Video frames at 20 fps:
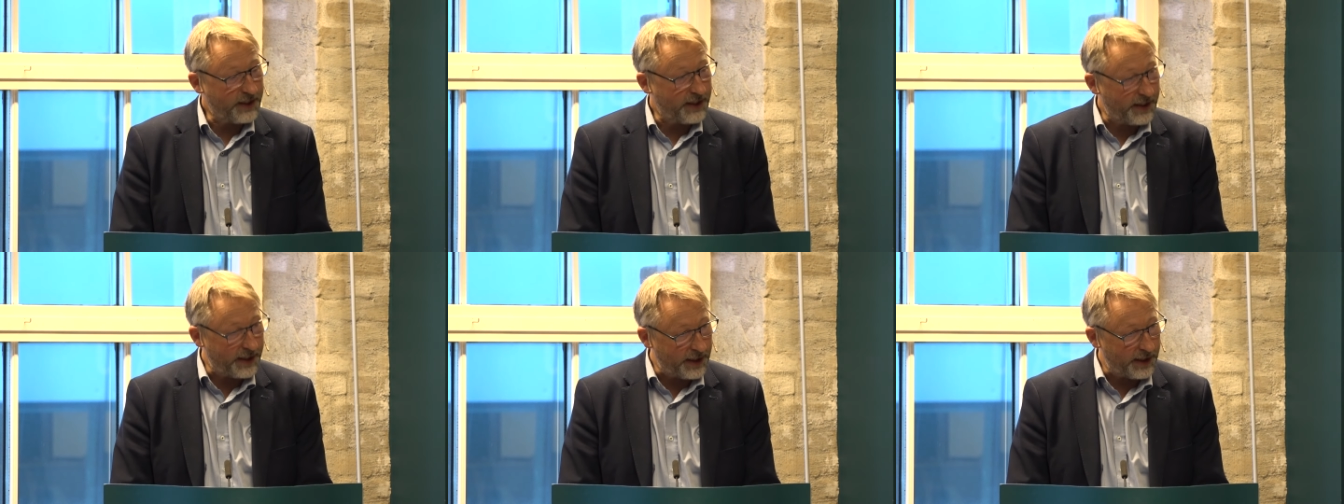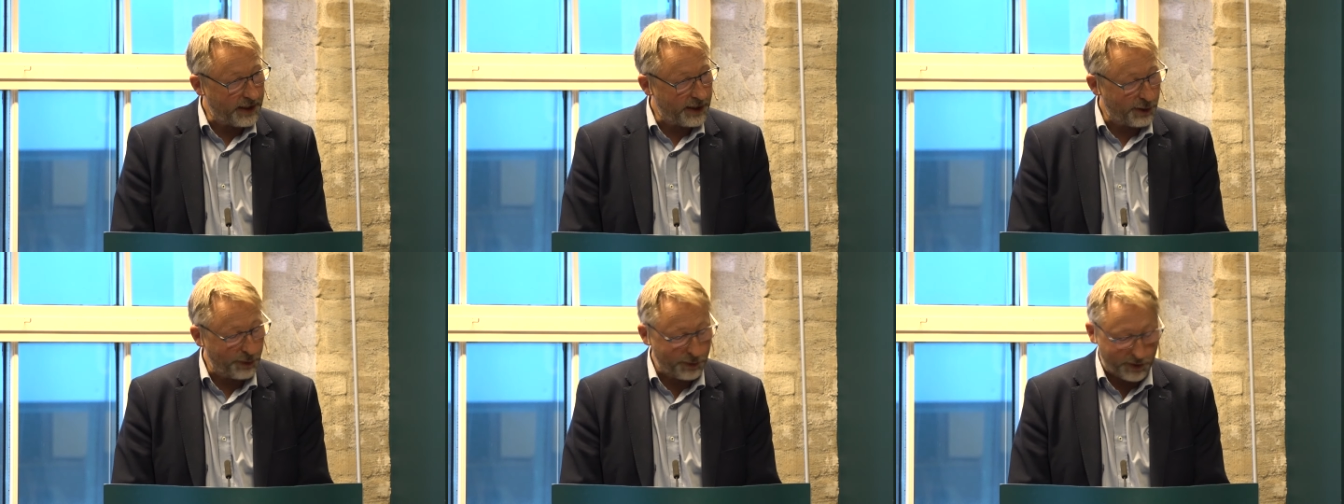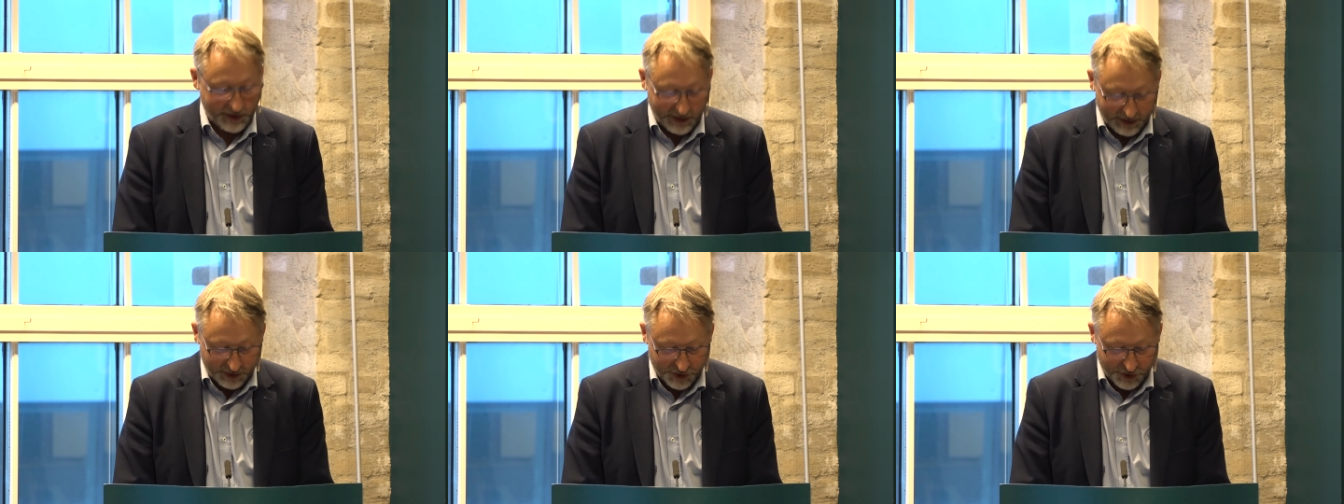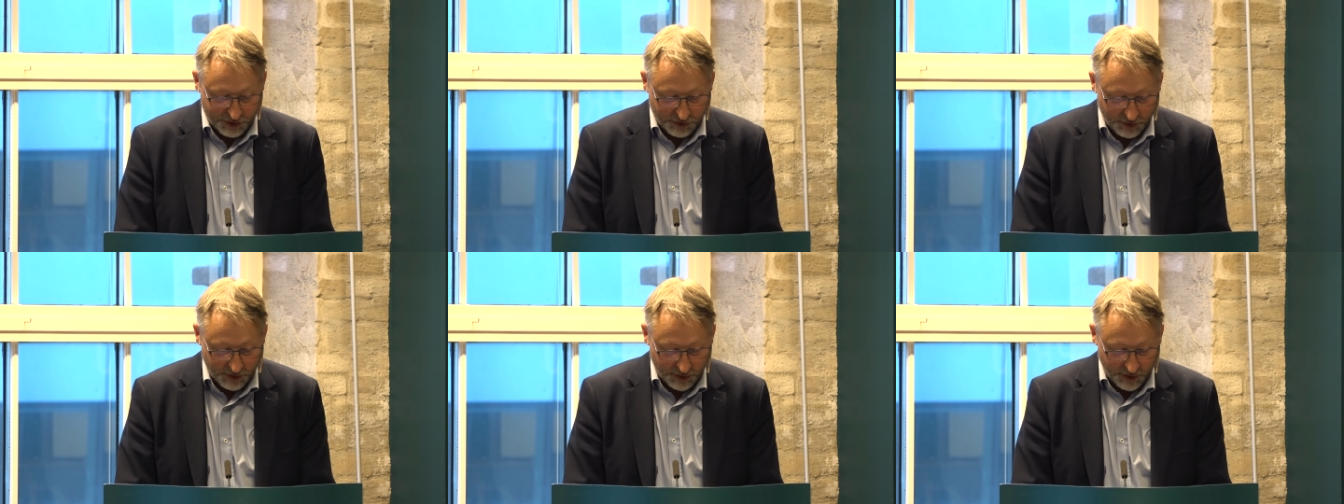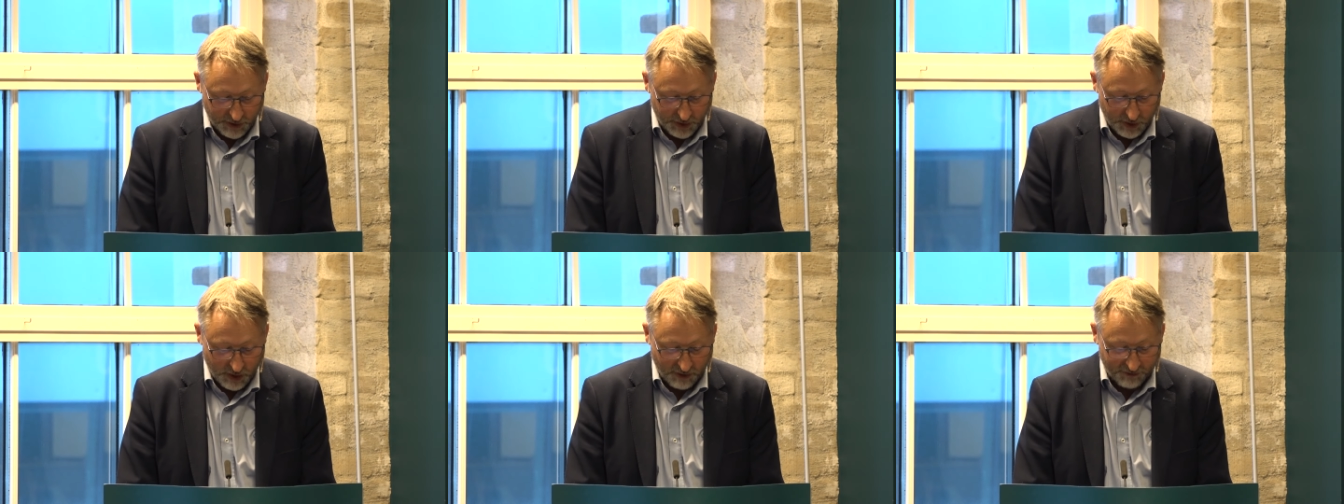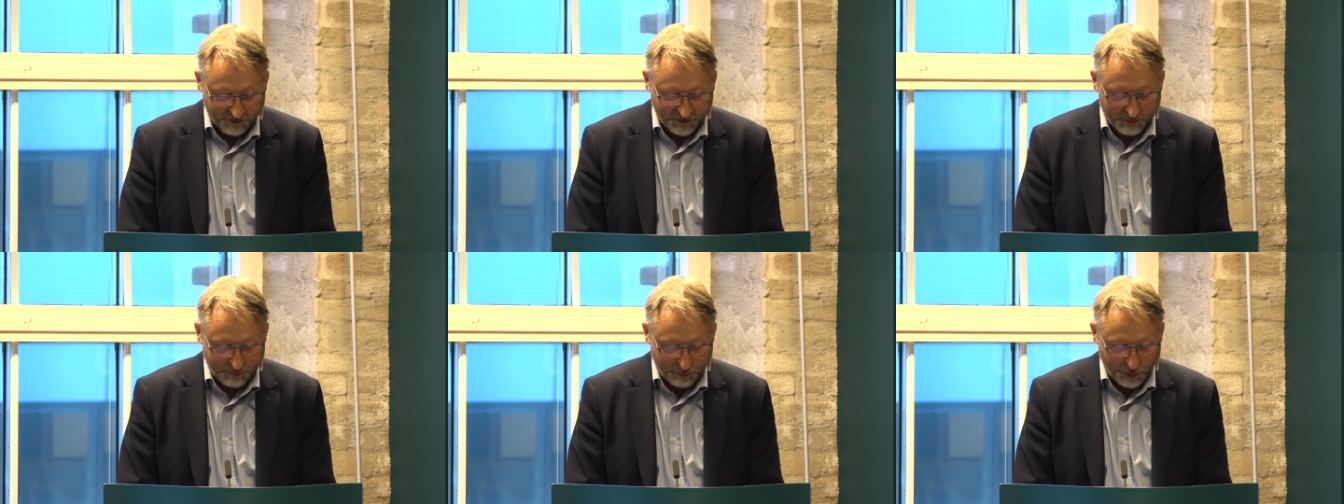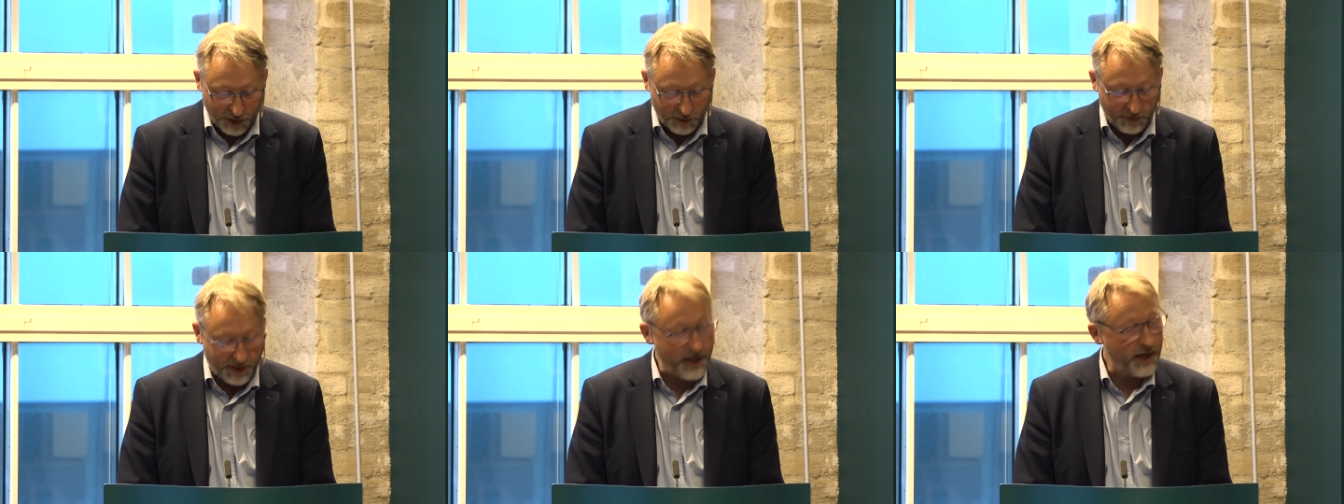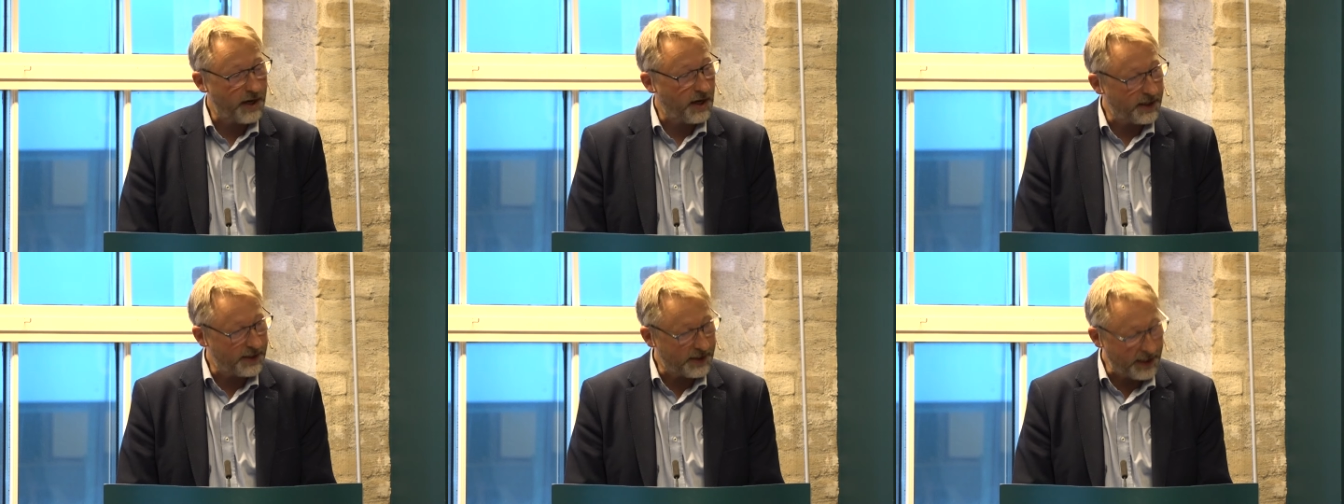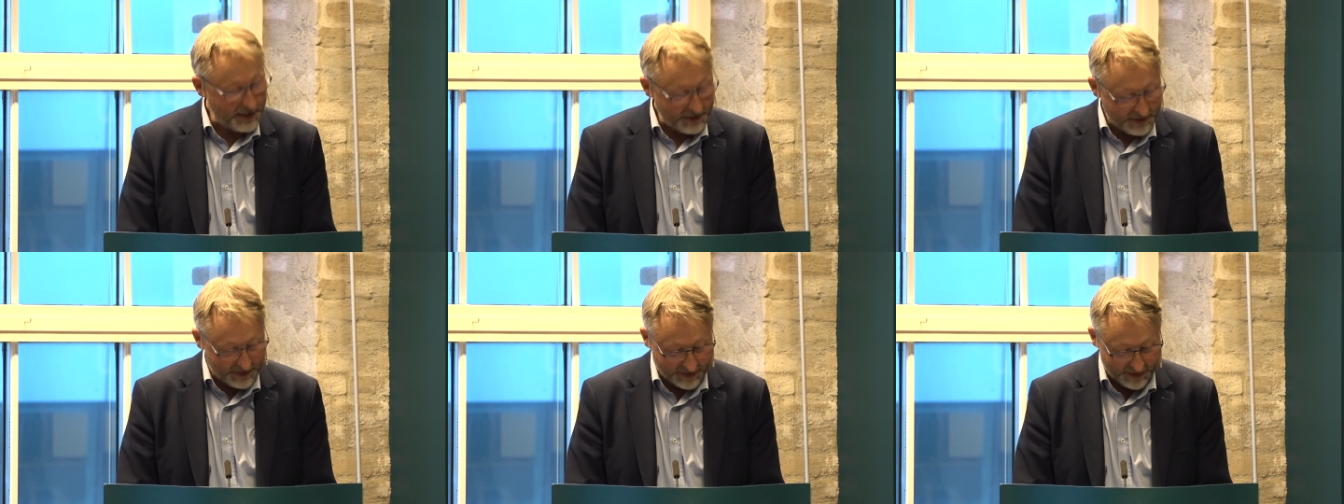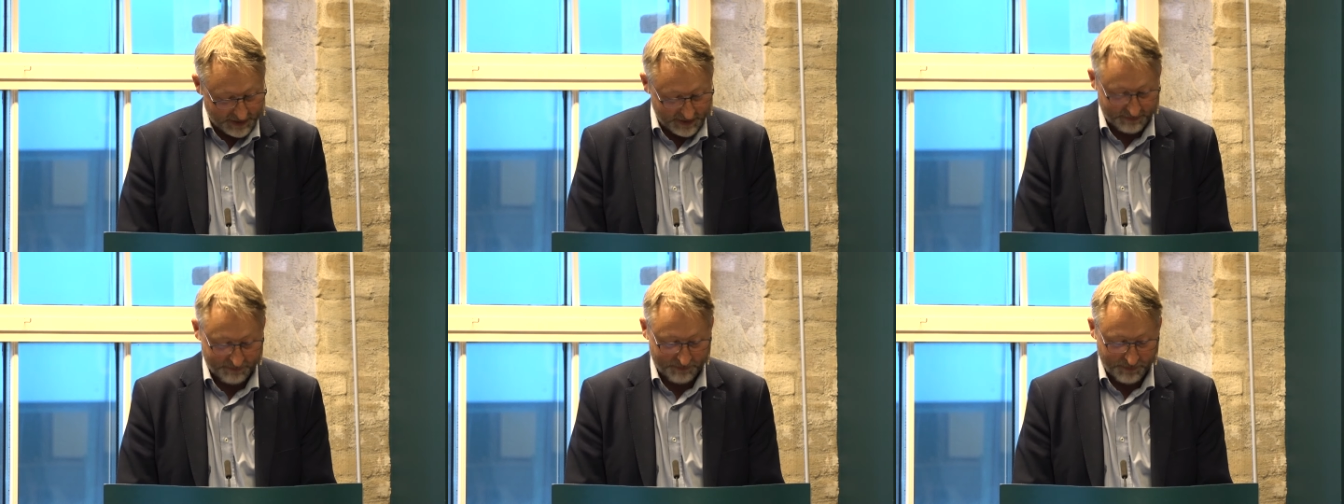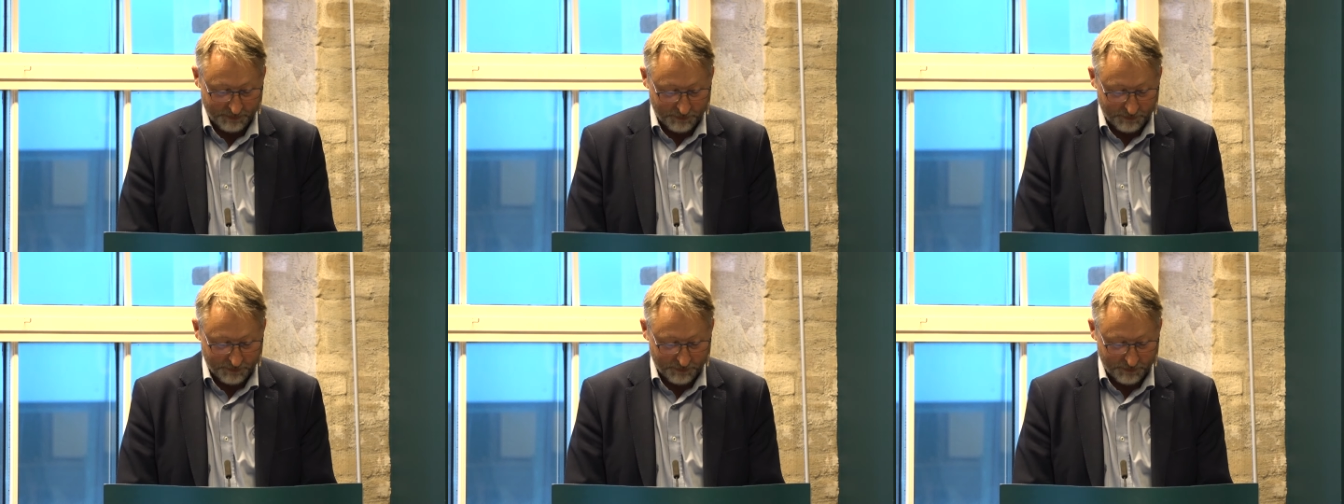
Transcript: keynote lecturer of the Prio AI Days,